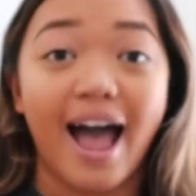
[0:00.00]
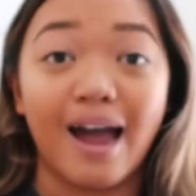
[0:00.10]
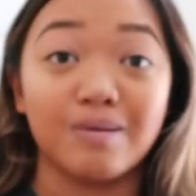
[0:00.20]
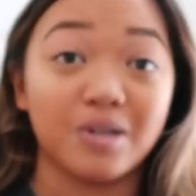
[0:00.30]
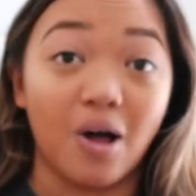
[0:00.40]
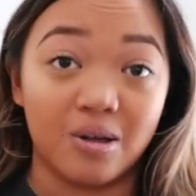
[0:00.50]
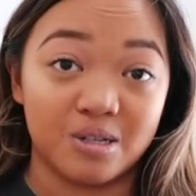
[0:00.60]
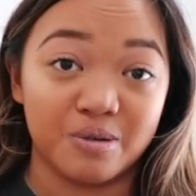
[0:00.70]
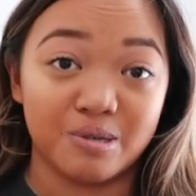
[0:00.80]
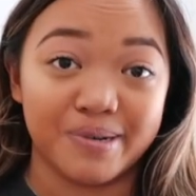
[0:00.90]
I was
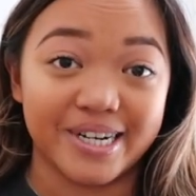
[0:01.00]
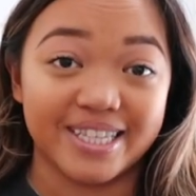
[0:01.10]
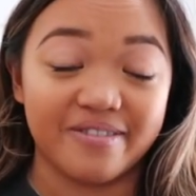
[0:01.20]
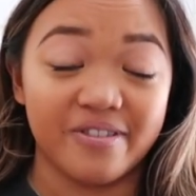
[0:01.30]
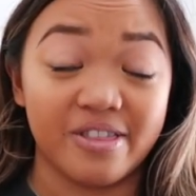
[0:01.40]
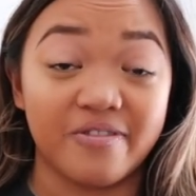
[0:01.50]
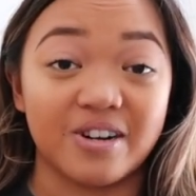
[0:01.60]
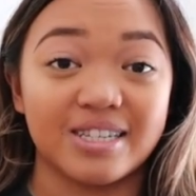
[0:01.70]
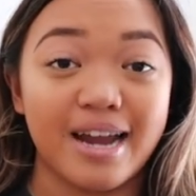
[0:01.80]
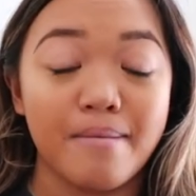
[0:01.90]
also experiencing it for the
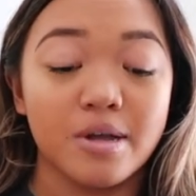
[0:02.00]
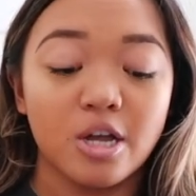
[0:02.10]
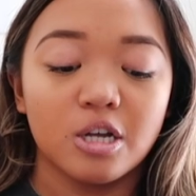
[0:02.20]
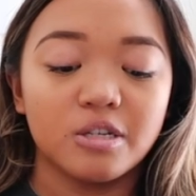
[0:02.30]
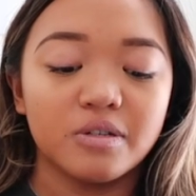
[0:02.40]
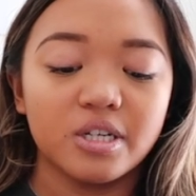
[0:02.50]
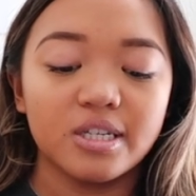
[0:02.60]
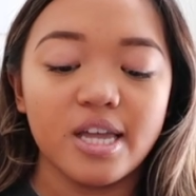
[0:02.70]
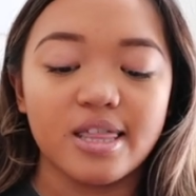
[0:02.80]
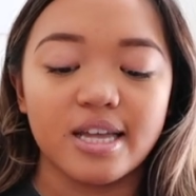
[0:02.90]
first time so it's
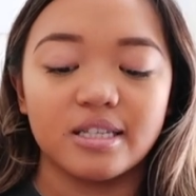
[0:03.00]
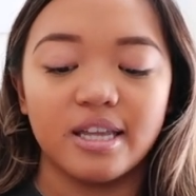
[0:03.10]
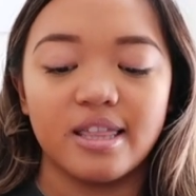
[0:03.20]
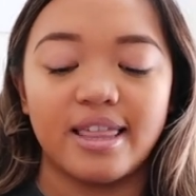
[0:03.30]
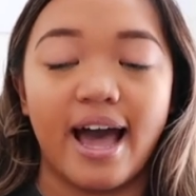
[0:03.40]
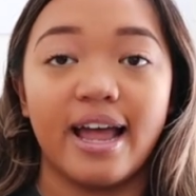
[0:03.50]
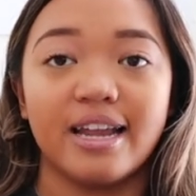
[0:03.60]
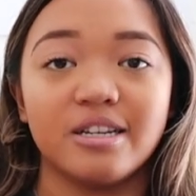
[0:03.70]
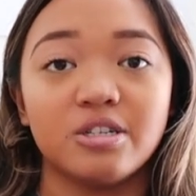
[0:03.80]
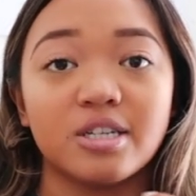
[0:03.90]
just like things like
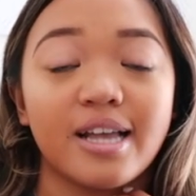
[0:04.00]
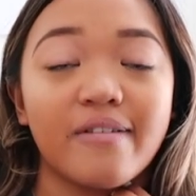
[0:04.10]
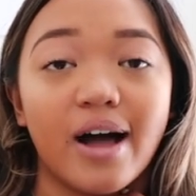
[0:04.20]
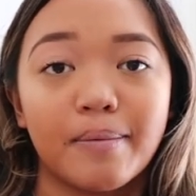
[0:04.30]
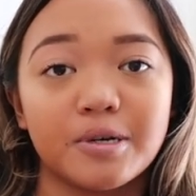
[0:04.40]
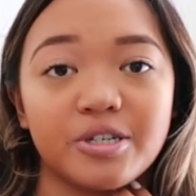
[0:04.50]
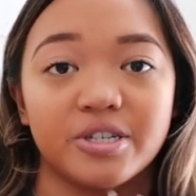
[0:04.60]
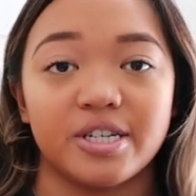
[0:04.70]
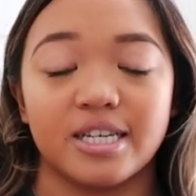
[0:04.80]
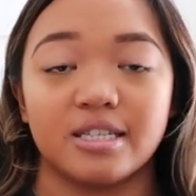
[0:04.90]
that and you just have
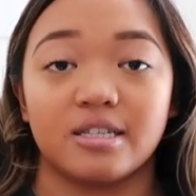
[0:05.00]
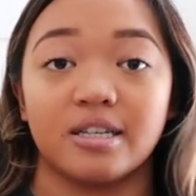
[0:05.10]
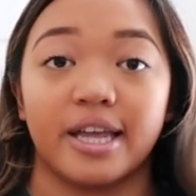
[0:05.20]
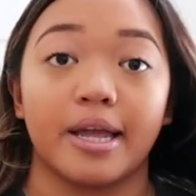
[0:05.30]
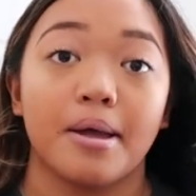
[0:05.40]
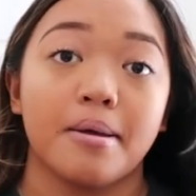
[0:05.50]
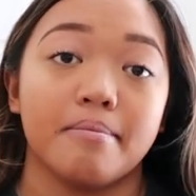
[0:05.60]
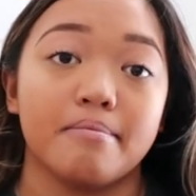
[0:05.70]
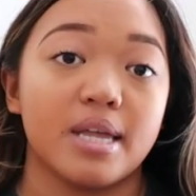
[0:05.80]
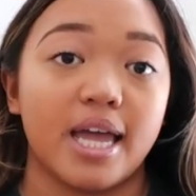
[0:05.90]
opportunities to like
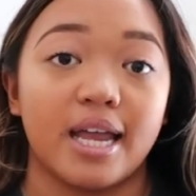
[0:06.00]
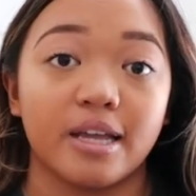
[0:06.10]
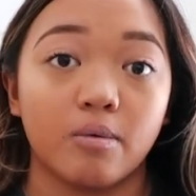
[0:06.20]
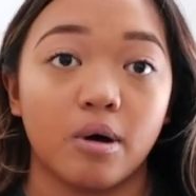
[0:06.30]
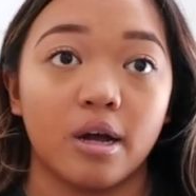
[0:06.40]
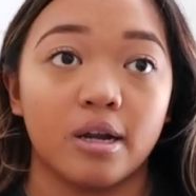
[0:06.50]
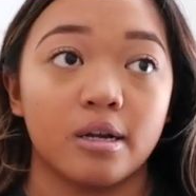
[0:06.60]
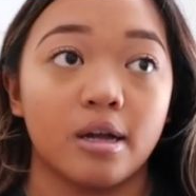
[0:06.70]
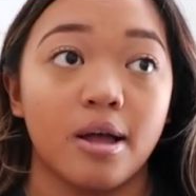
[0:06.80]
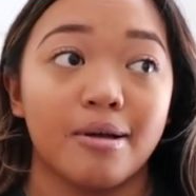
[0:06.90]
meet
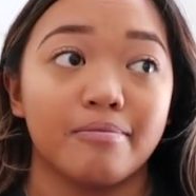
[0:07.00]
anyone